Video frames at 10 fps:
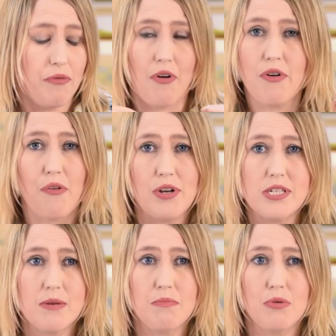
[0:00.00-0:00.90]
with very
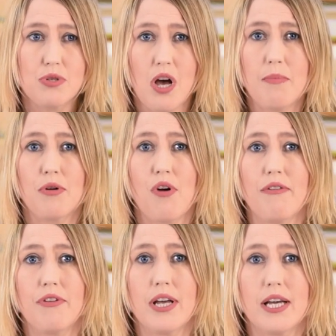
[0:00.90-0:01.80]
simple
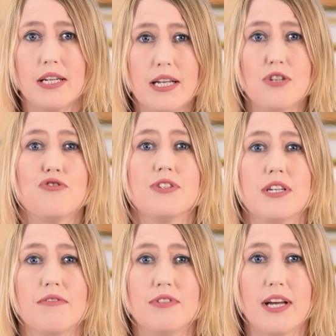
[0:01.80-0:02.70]
typographic and illustrative